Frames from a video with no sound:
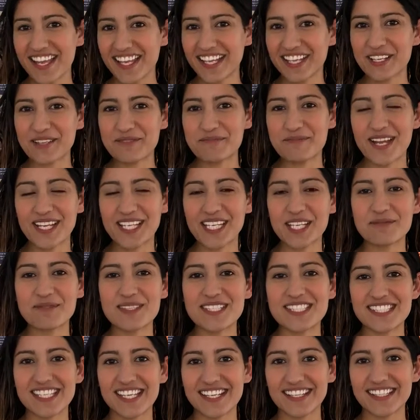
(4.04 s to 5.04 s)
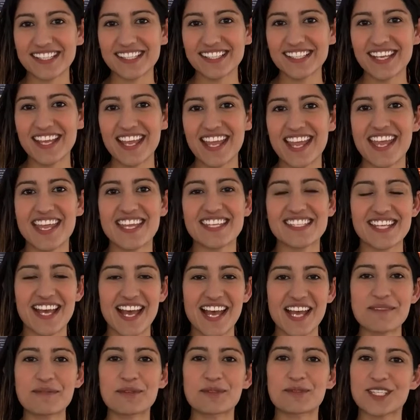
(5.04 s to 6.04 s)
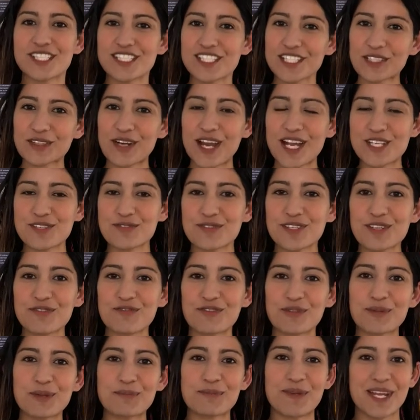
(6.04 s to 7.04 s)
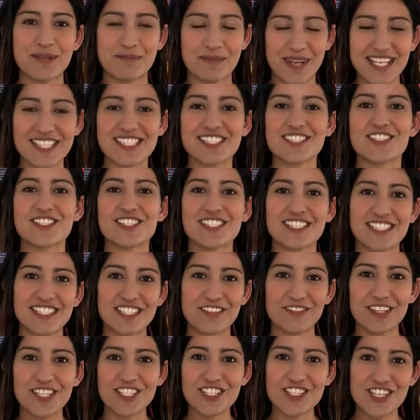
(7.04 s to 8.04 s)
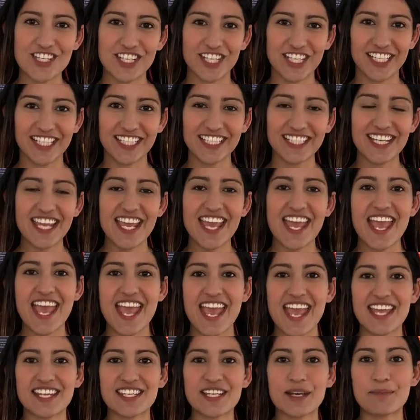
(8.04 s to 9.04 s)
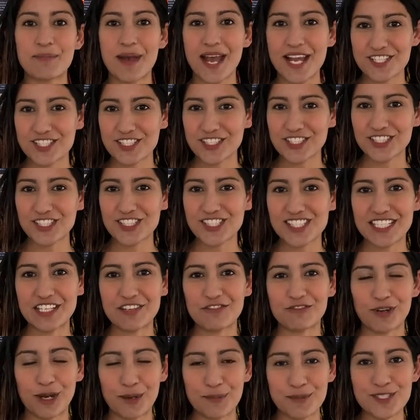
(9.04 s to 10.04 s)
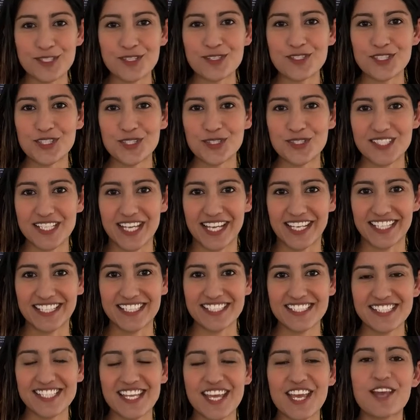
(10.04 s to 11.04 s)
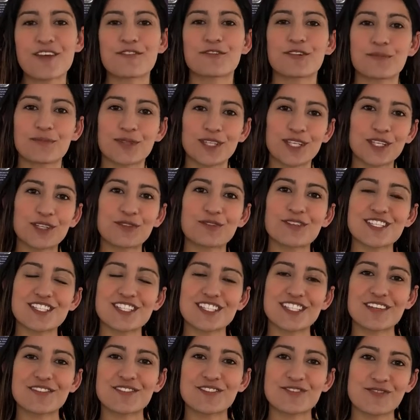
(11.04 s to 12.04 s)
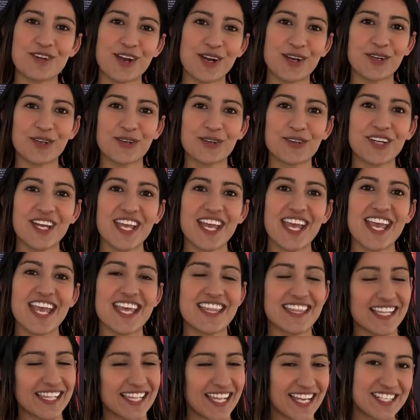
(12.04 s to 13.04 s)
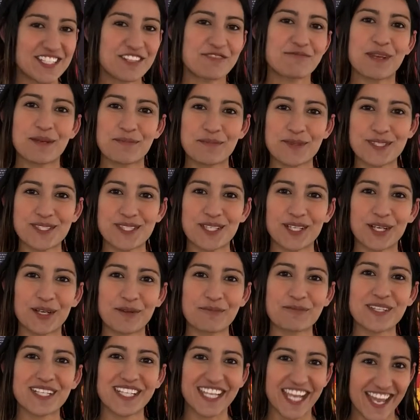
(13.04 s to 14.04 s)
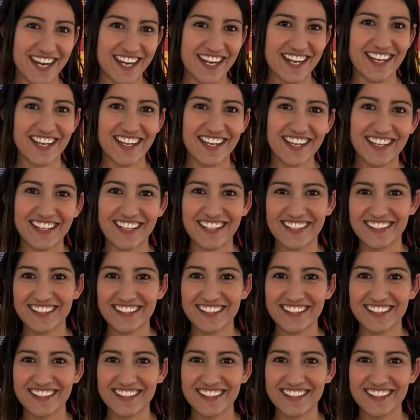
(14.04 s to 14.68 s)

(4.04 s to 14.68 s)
Hi, my name is Sahlla and I'm a recent graduate from my Master's in Civil Engineering and a Bachelor's in Environmental Geoscience from the University of Toronto in the land of maple syrup, Canada.